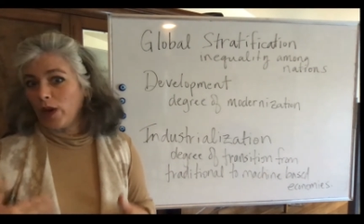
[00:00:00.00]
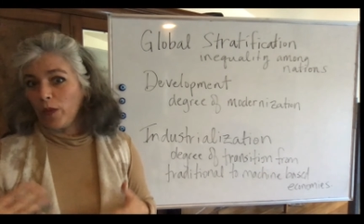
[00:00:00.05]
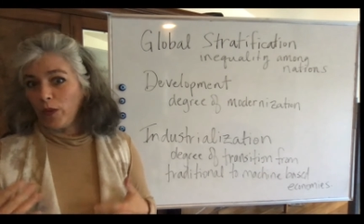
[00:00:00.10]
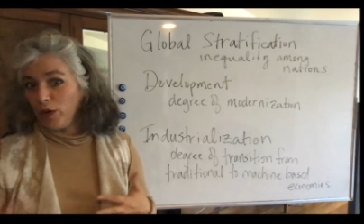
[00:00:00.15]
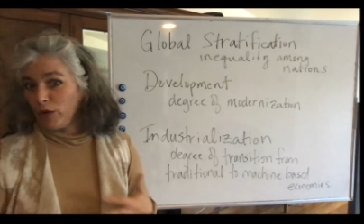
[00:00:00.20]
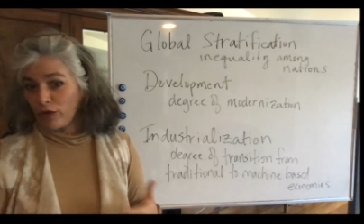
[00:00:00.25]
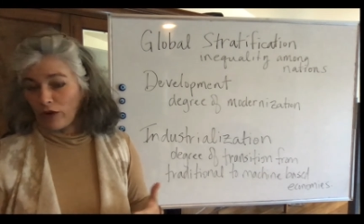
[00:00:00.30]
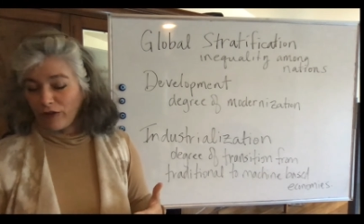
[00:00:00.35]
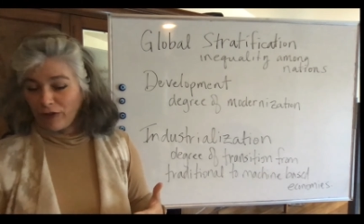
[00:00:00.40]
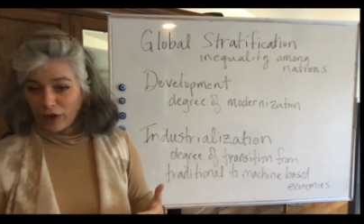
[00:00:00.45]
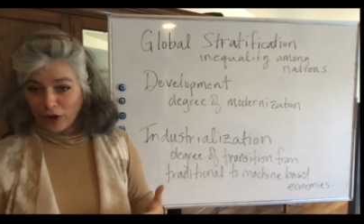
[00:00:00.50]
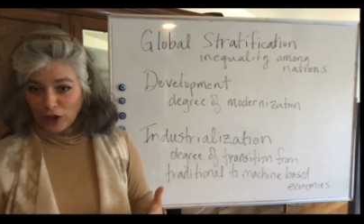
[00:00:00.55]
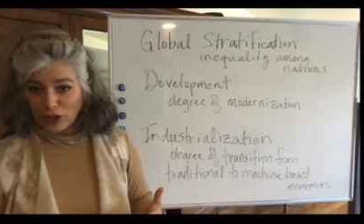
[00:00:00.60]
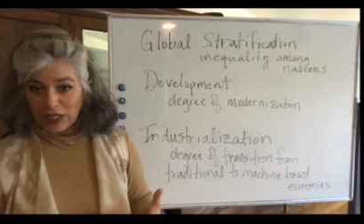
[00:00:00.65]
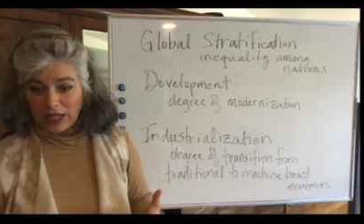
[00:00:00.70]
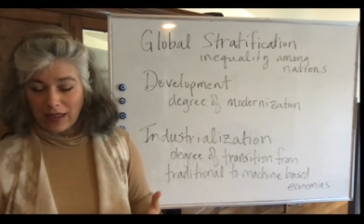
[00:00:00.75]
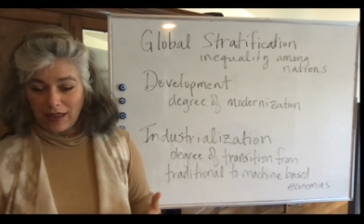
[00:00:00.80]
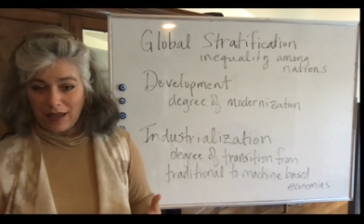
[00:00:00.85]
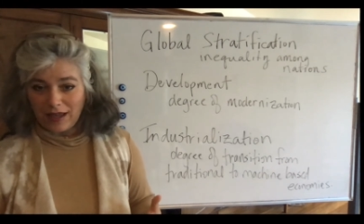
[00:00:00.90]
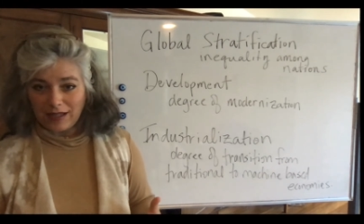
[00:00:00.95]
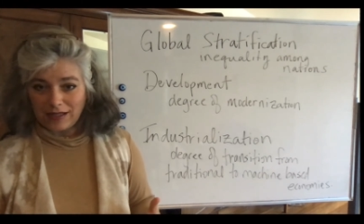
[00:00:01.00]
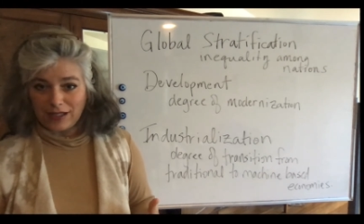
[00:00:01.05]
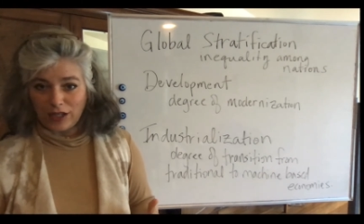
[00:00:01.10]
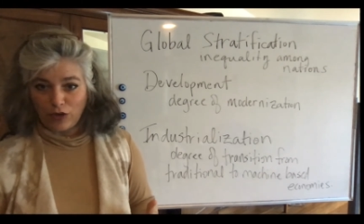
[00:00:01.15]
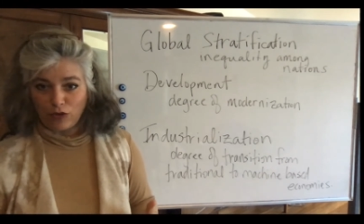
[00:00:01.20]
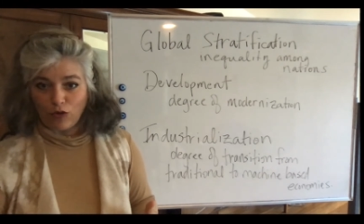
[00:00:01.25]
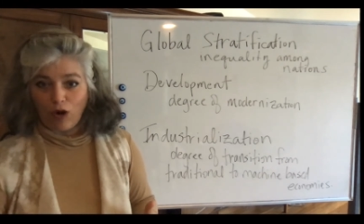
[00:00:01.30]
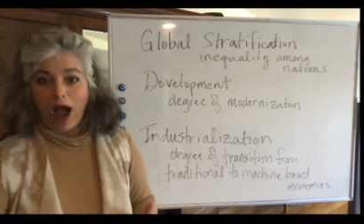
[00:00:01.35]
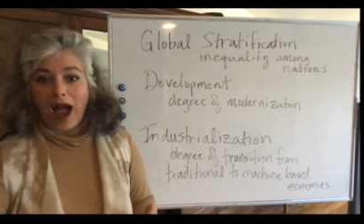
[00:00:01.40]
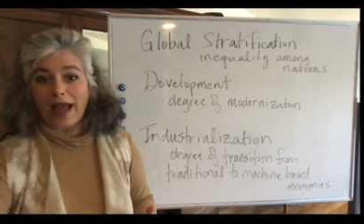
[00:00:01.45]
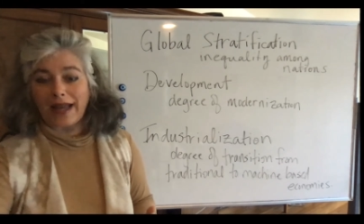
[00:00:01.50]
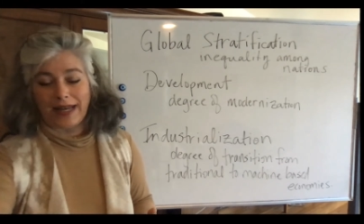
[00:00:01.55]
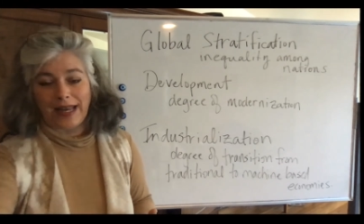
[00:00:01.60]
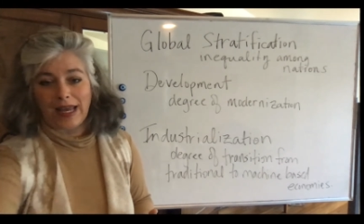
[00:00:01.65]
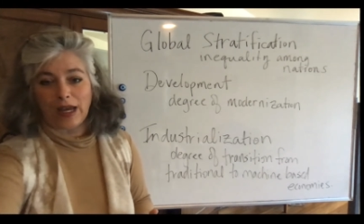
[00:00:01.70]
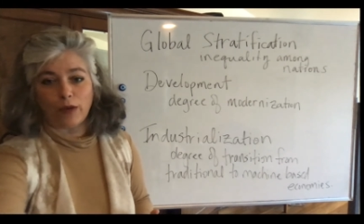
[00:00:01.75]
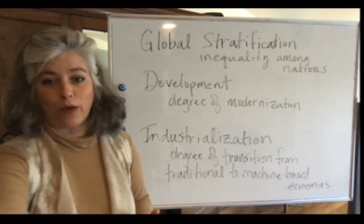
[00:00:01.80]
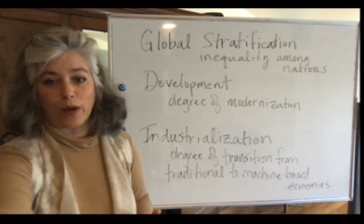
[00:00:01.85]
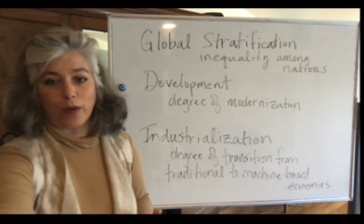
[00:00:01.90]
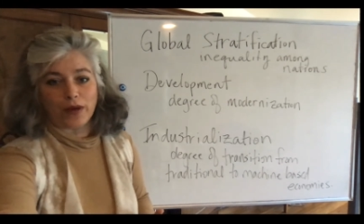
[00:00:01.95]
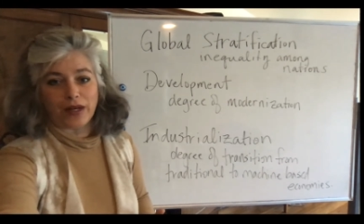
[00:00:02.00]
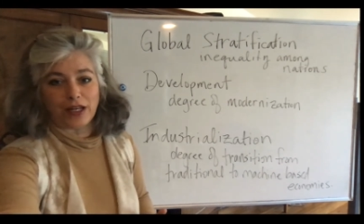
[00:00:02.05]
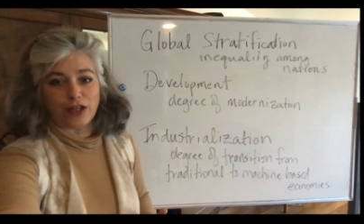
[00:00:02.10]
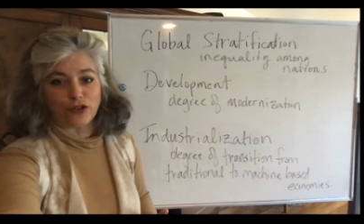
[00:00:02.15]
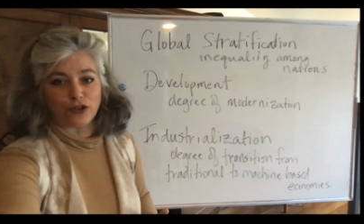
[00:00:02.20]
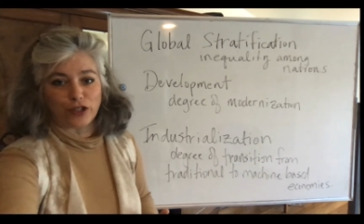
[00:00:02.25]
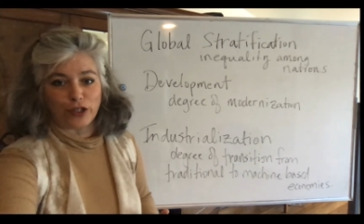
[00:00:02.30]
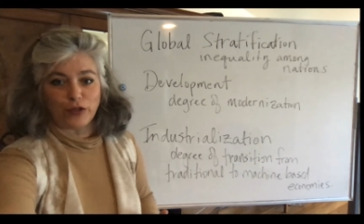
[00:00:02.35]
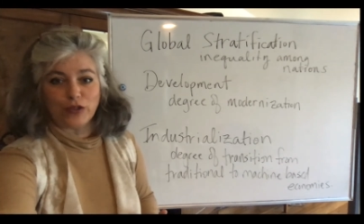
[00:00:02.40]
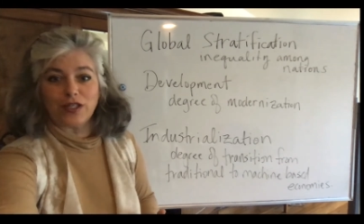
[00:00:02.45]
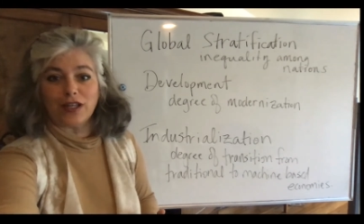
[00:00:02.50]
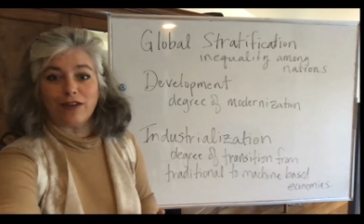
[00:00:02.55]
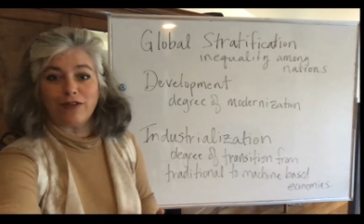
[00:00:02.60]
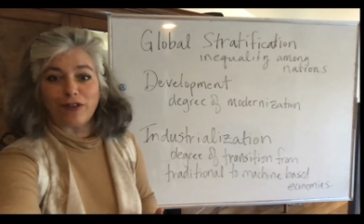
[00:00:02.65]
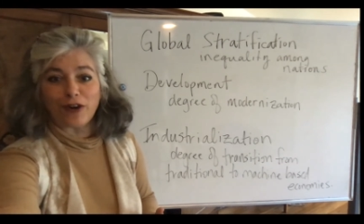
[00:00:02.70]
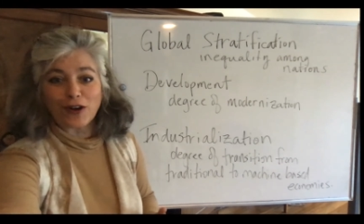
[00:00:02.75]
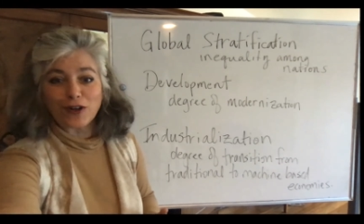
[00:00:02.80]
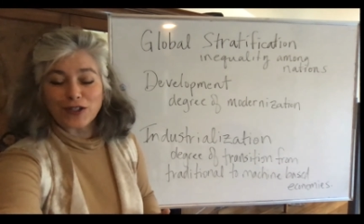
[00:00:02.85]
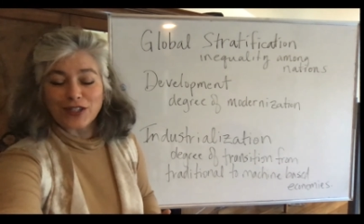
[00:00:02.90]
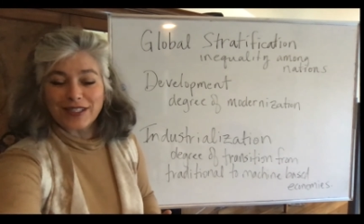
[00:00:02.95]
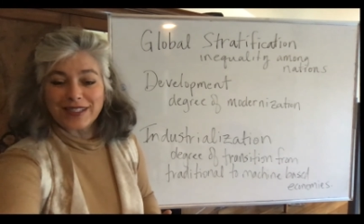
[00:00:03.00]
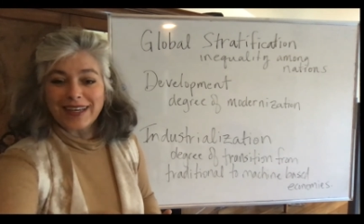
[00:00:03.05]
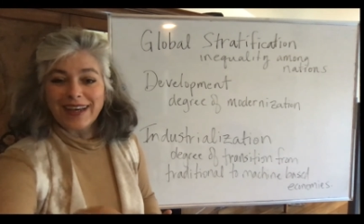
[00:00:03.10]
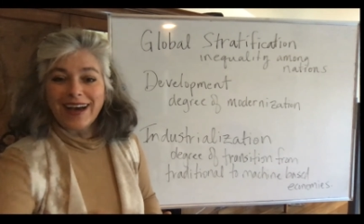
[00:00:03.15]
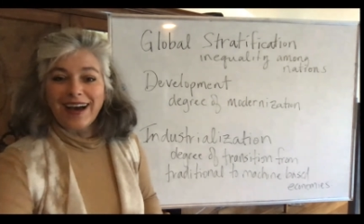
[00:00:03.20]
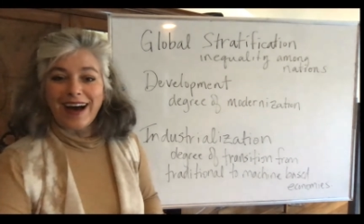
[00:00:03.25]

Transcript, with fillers: would refer to this in writing. We would introduce it first.